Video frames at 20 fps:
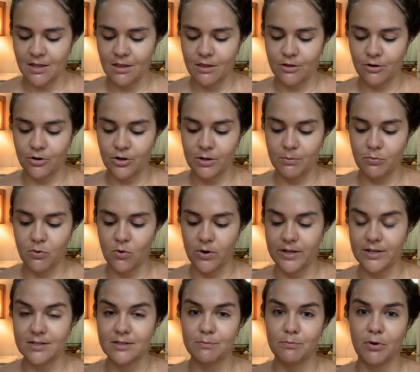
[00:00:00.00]
30
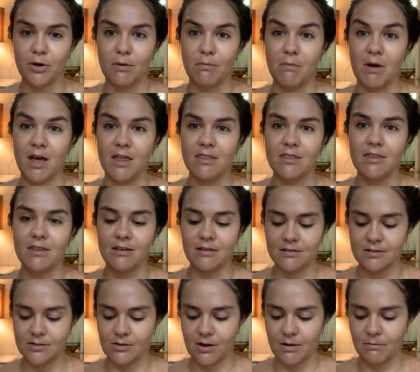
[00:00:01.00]
points per month.
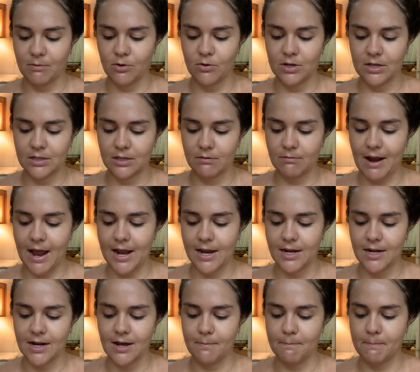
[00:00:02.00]
So I'm quickly
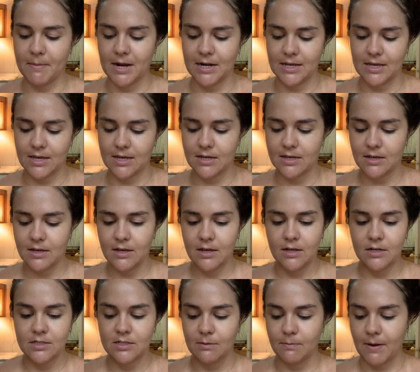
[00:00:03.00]
racking up money
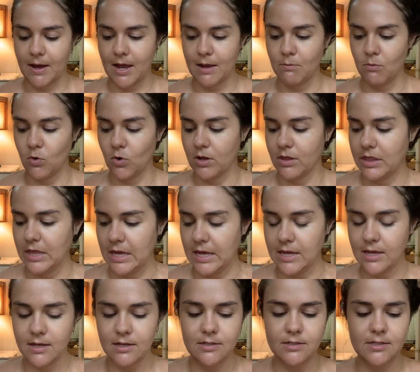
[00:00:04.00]
to buy more
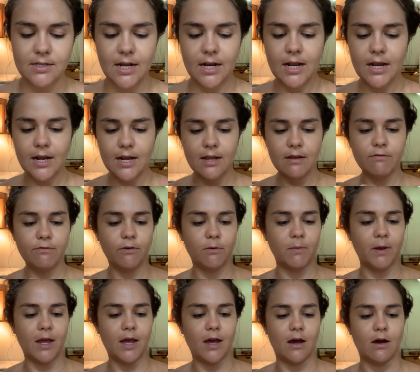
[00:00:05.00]
things that I need for
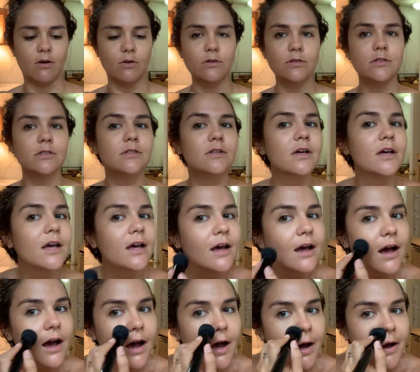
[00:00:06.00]
my house.
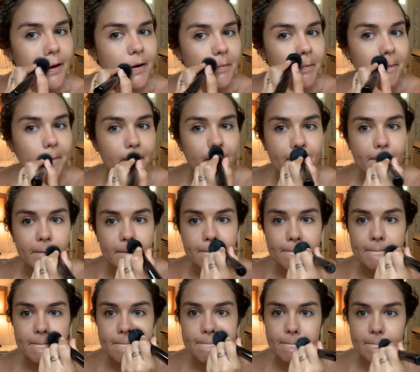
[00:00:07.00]

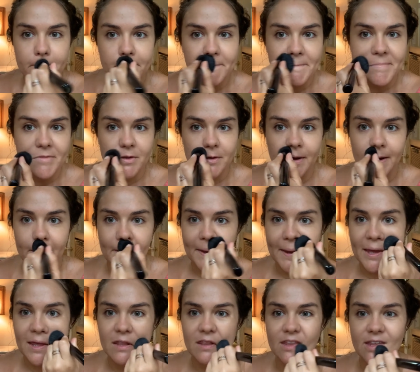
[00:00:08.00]
So I
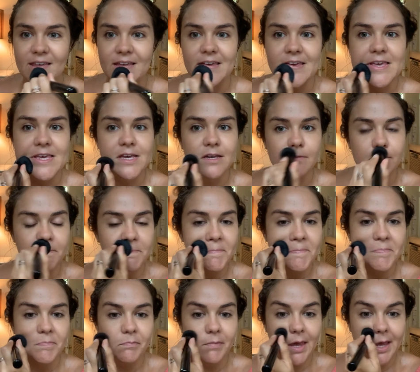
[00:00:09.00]
get the
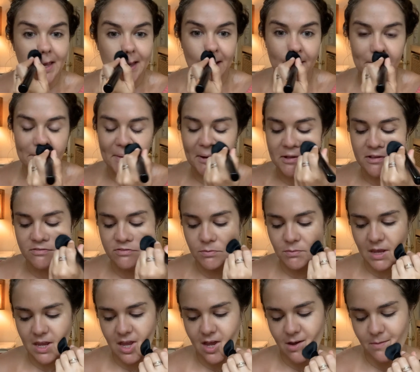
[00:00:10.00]
makeup, all of the
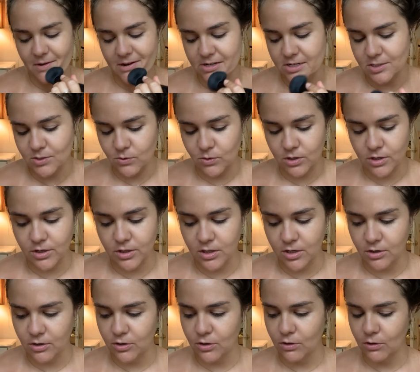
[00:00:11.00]
makeup. I just ordered
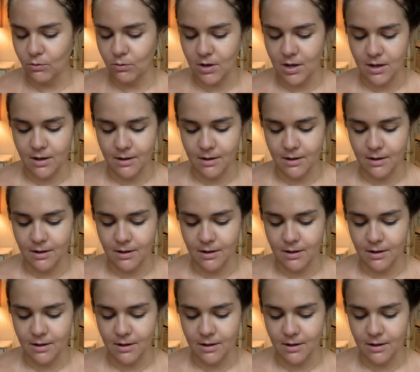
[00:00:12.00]
their new